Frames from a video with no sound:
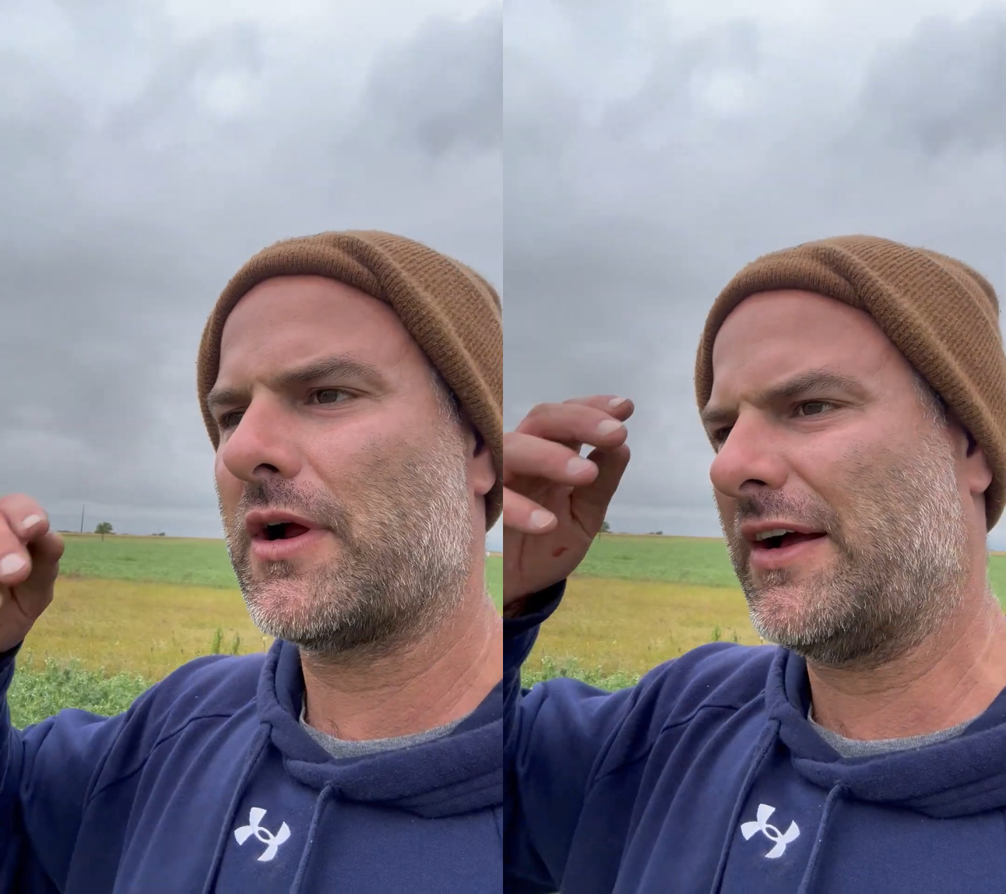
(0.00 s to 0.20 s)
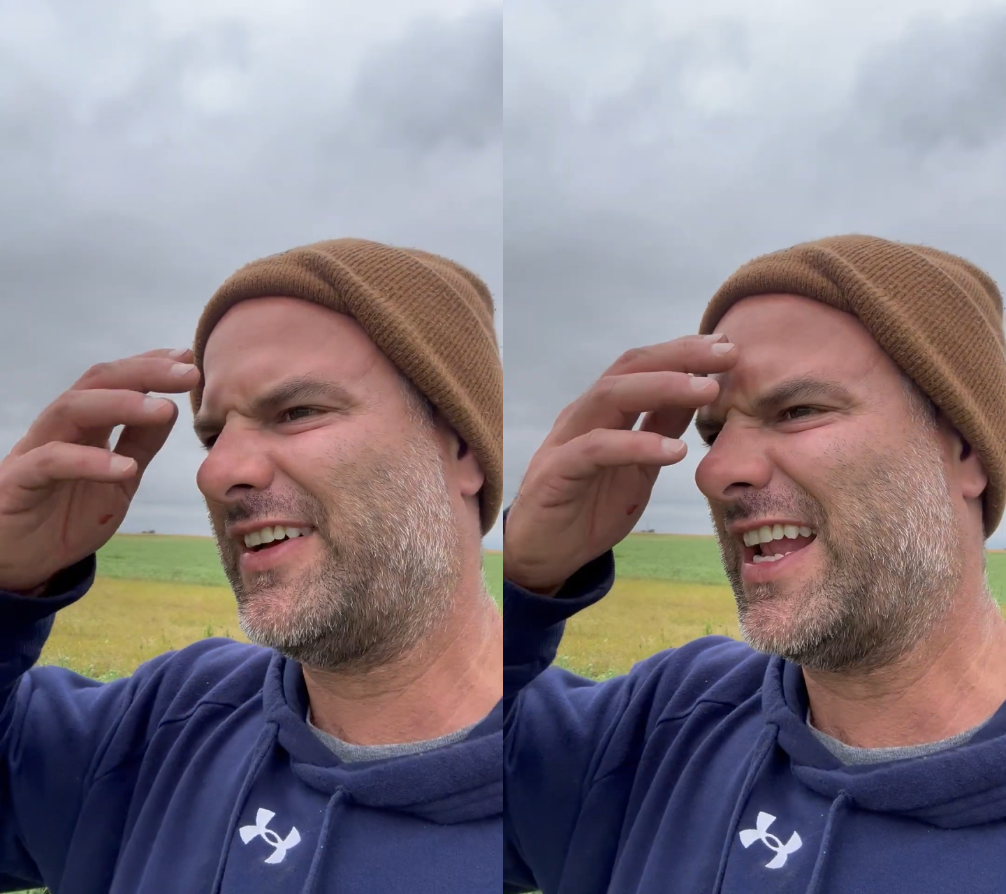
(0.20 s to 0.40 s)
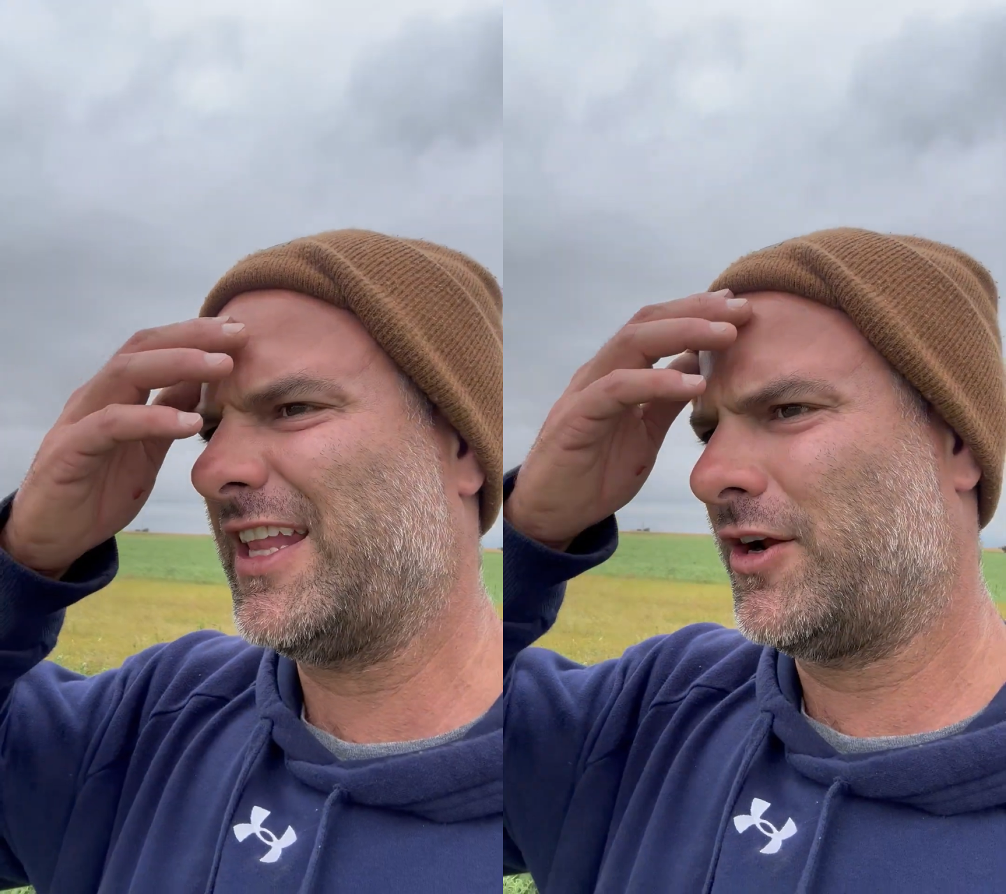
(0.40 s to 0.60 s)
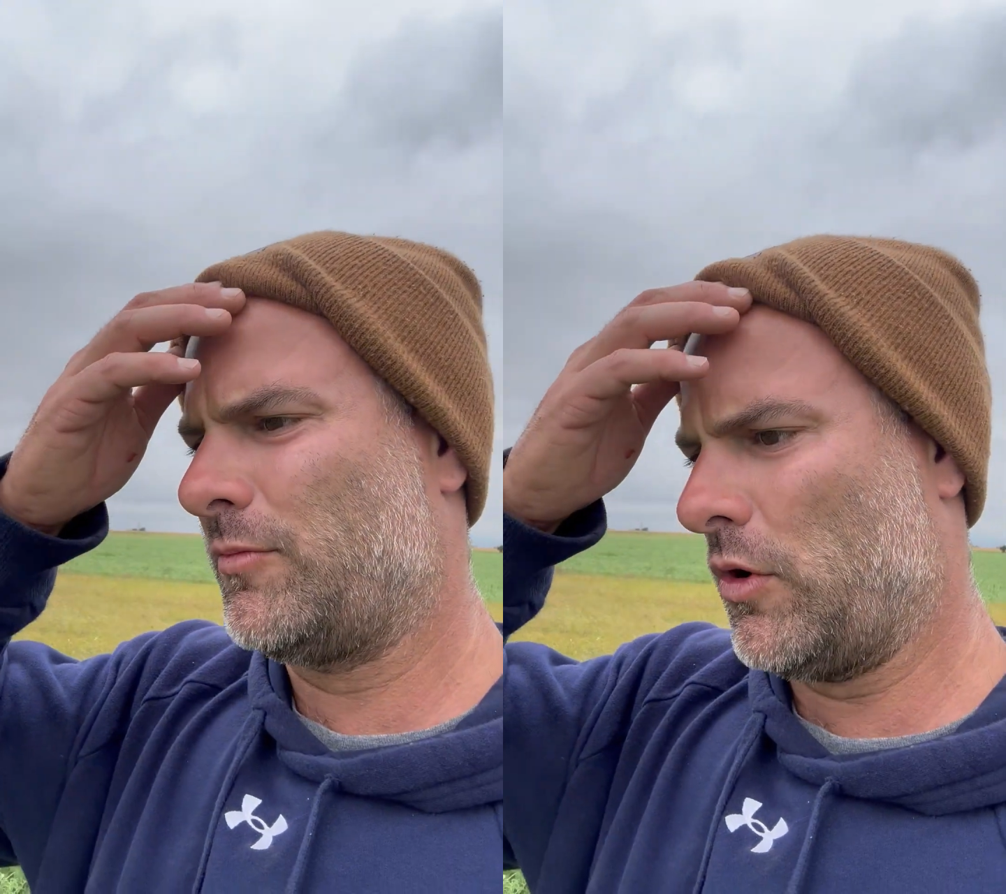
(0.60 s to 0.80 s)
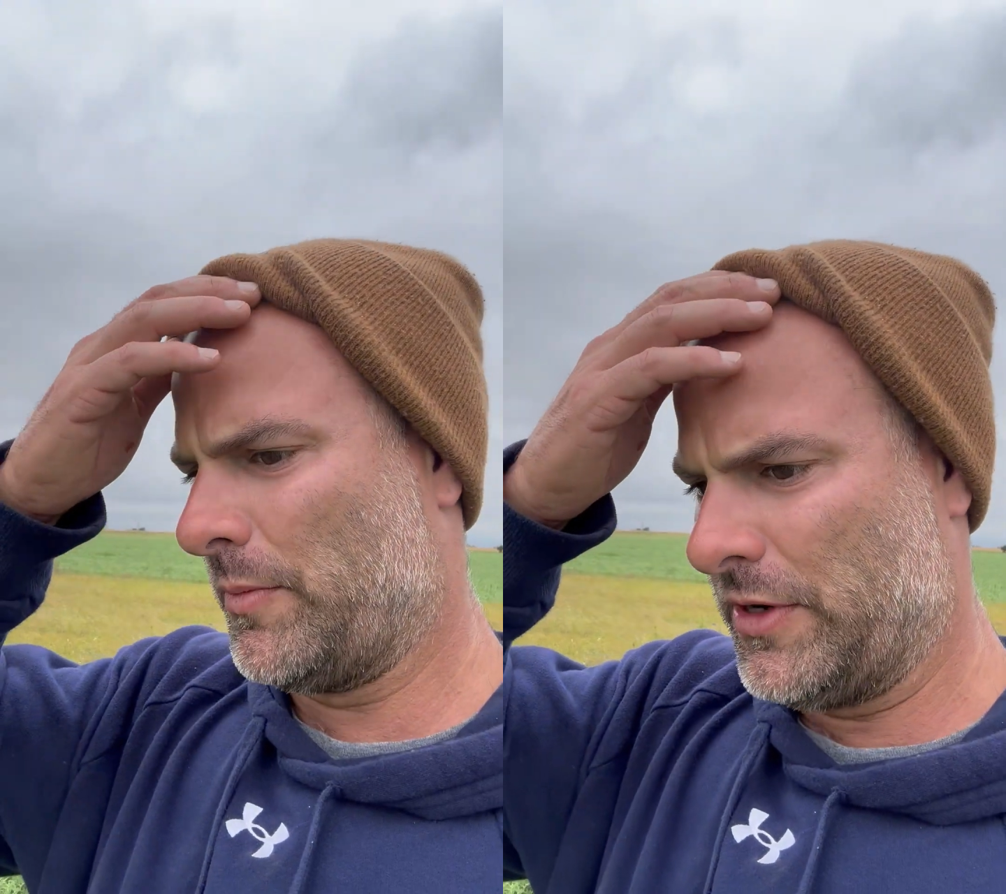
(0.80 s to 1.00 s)
I've got a little
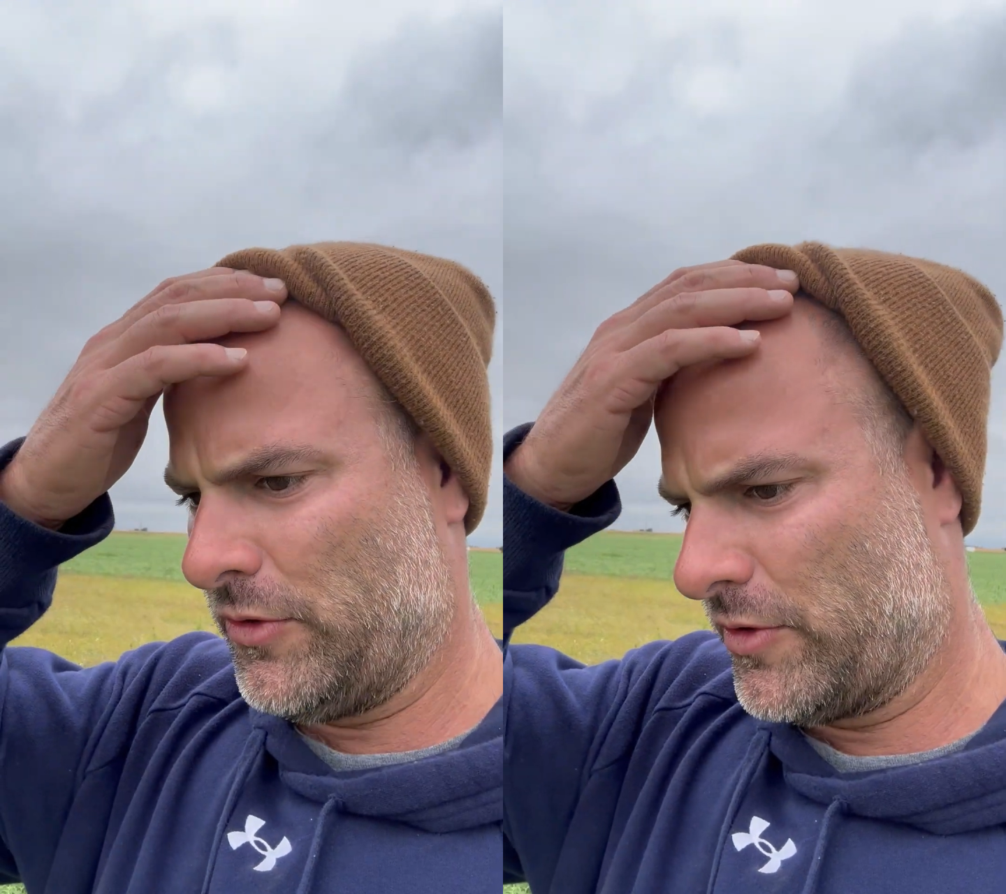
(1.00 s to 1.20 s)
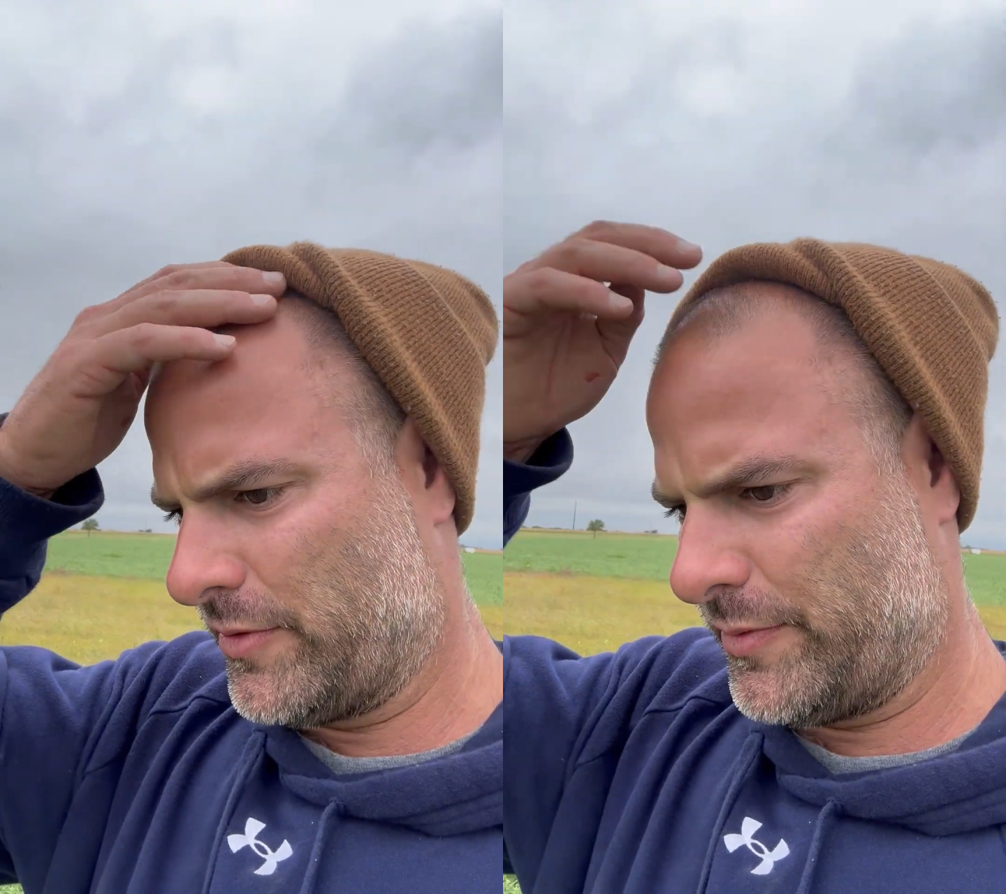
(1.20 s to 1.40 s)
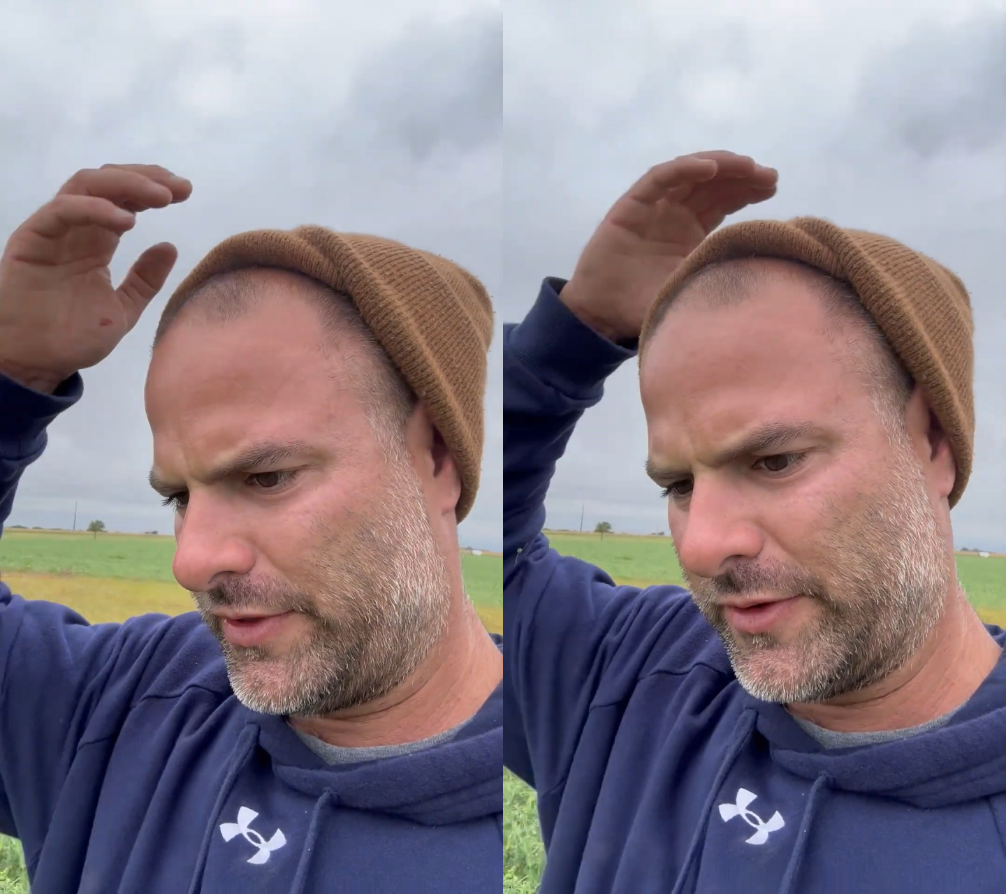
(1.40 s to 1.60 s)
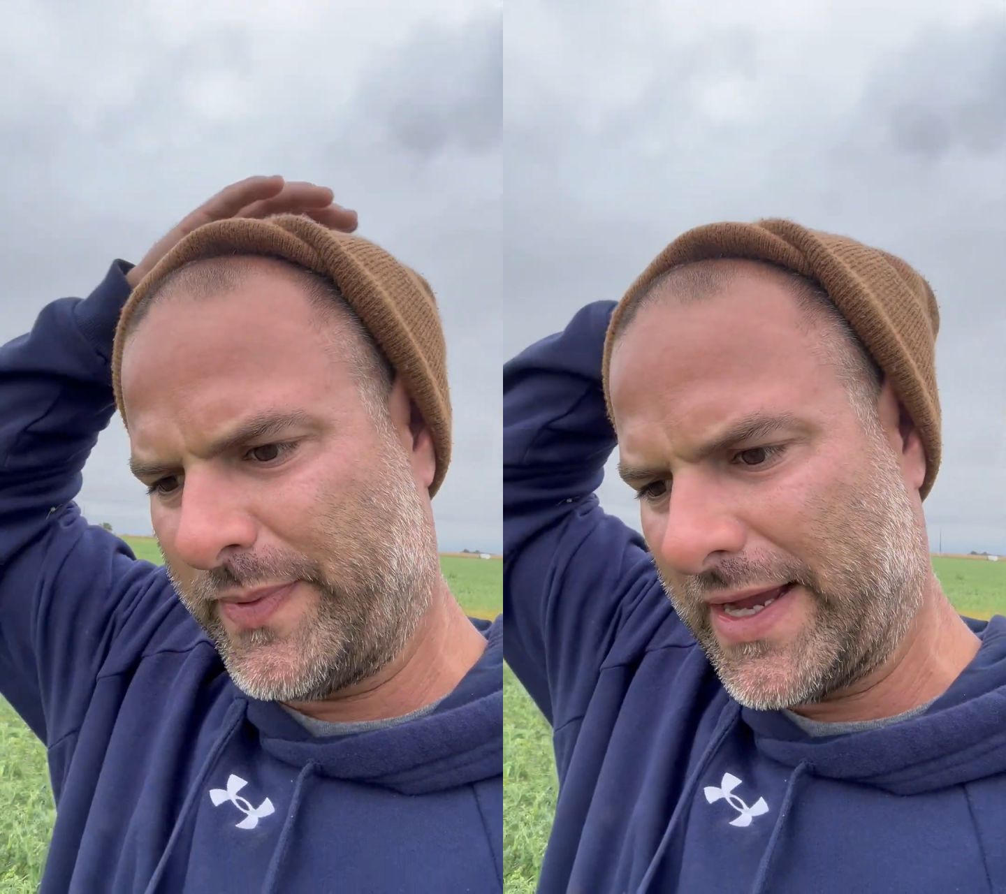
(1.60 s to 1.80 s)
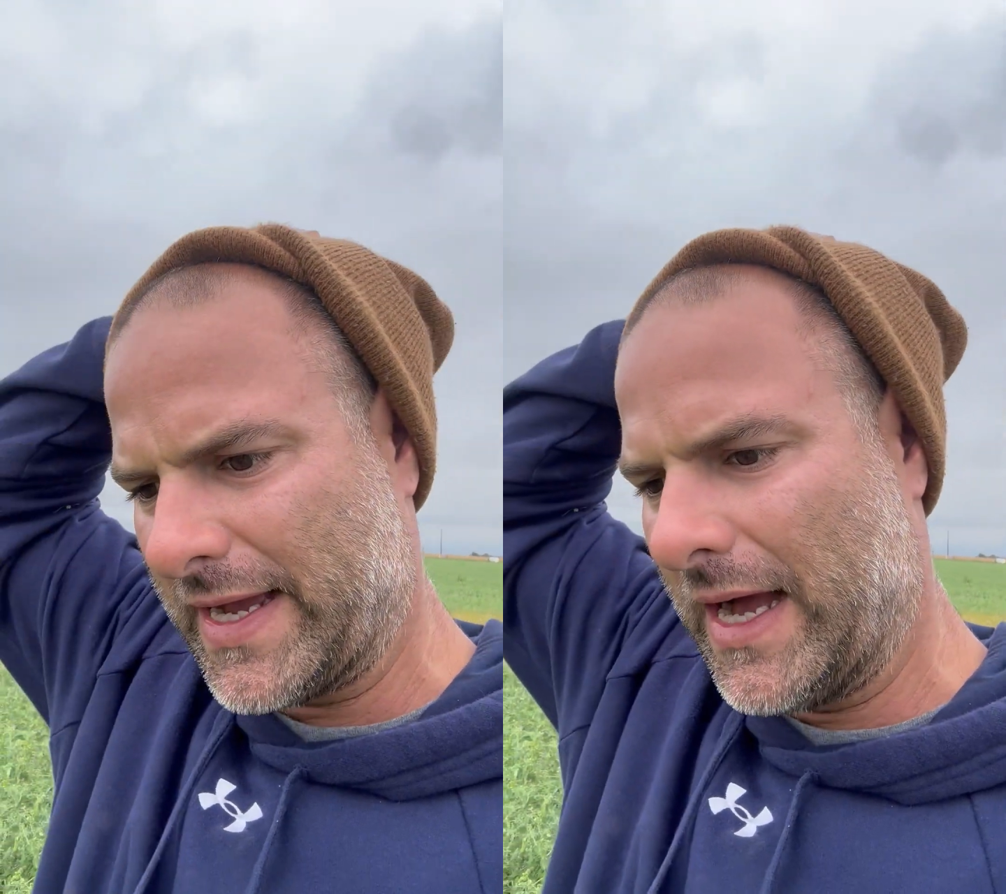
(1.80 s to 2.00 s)
more manure to
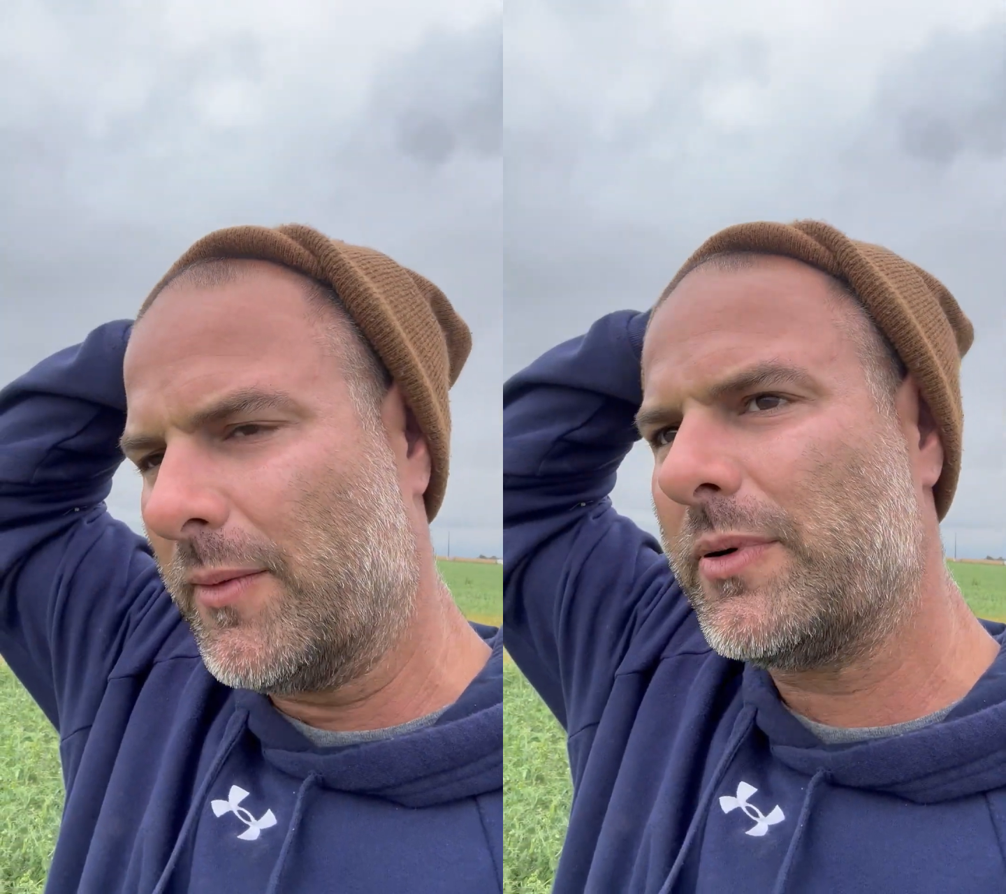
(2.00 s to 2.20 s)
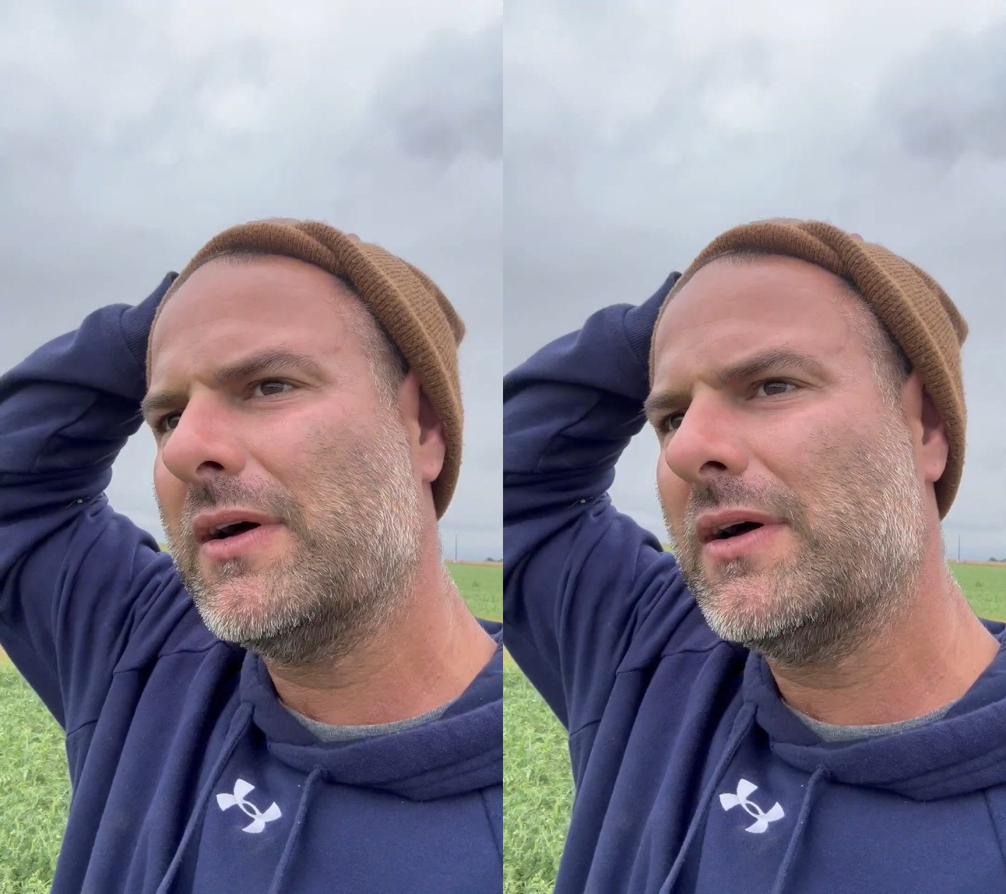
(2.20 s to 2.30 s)
pick up.